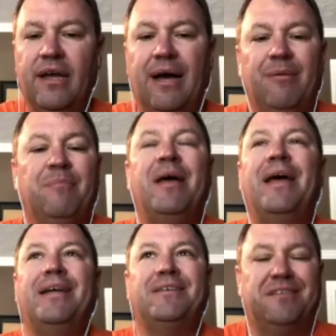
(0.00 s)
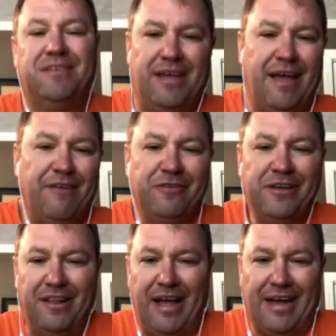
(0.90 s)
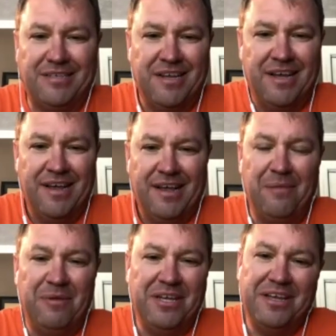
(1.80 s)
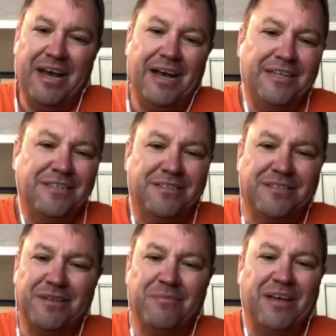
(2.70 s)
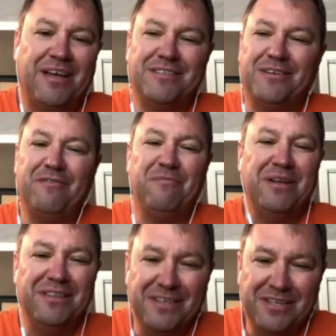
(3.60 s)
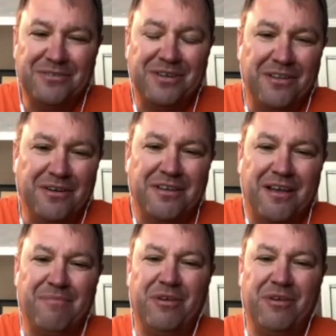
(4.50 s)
I'm amazed at every class how many guys and some guys that have even been in the industry a long time.